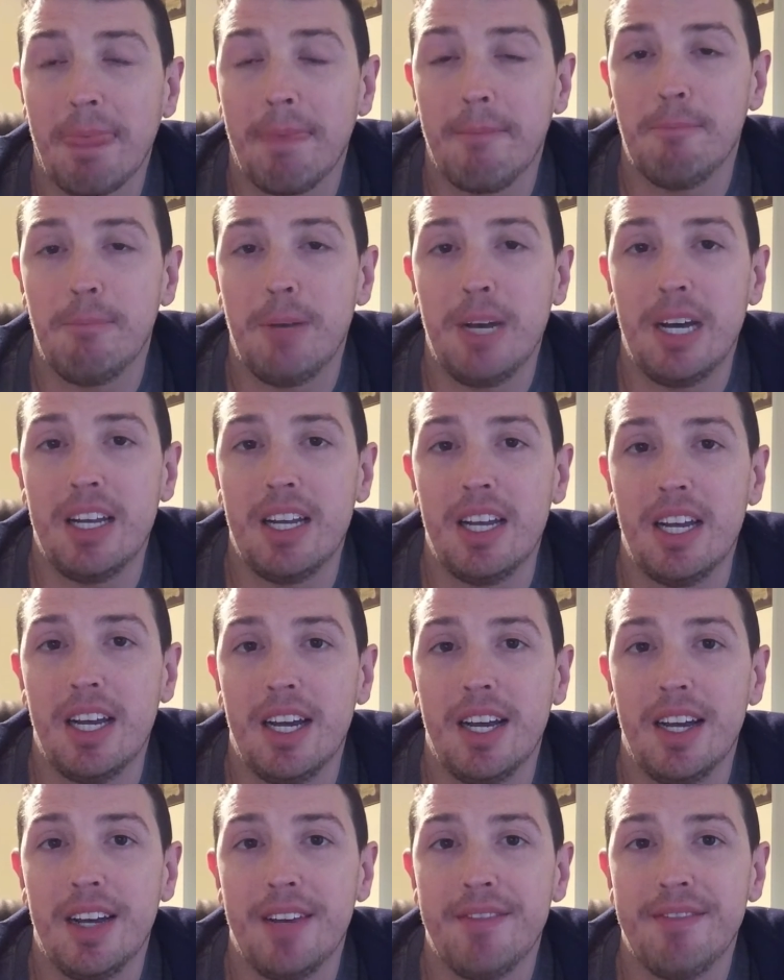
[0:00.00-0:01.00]
But
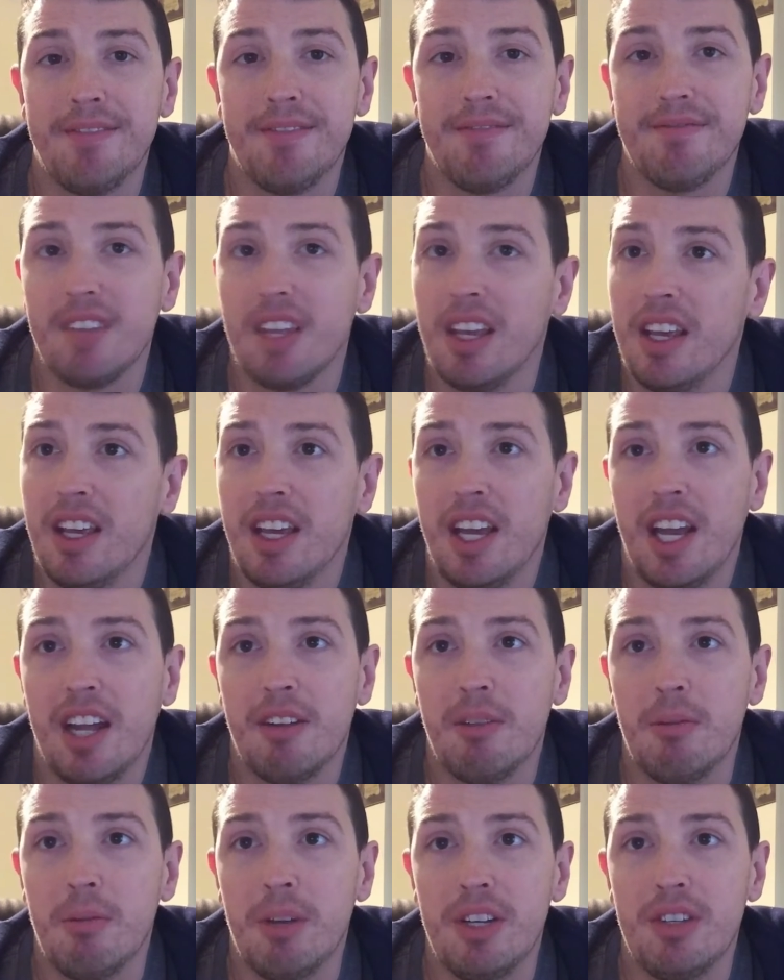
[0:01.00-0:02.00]

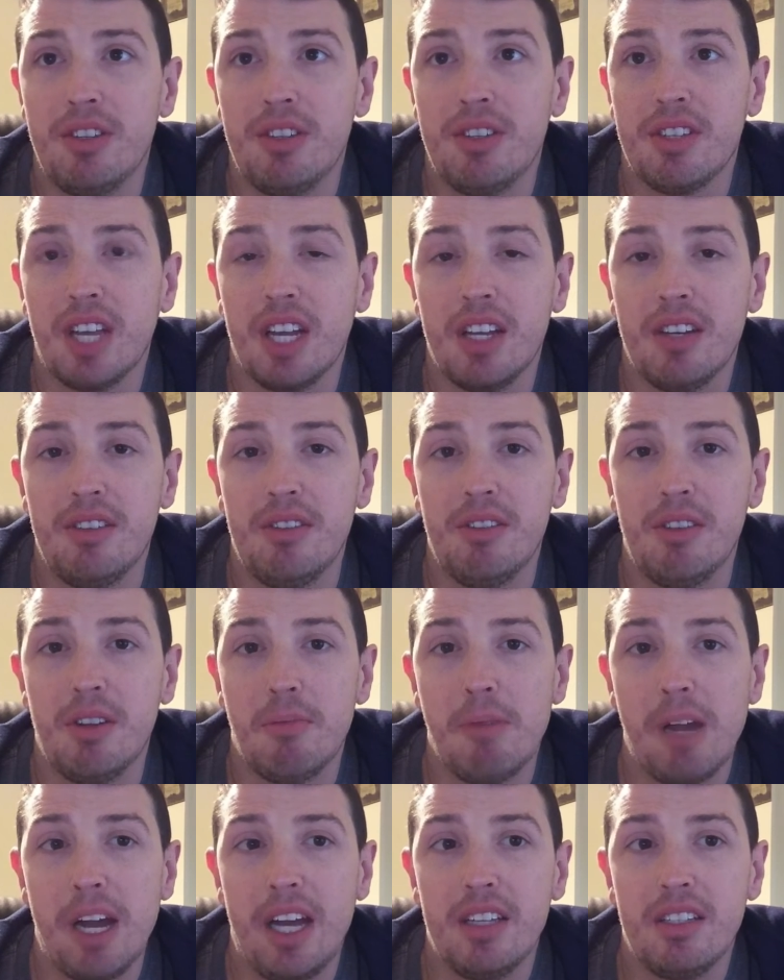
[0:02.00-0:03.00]
everybody's just got to do their
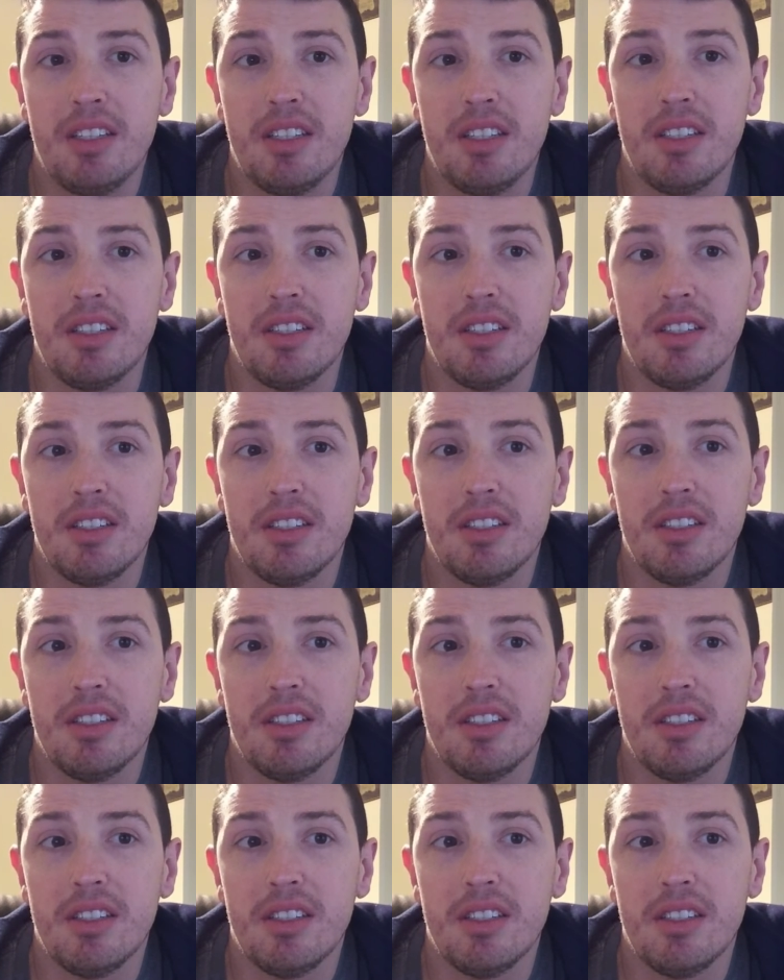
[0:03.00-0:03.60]
best.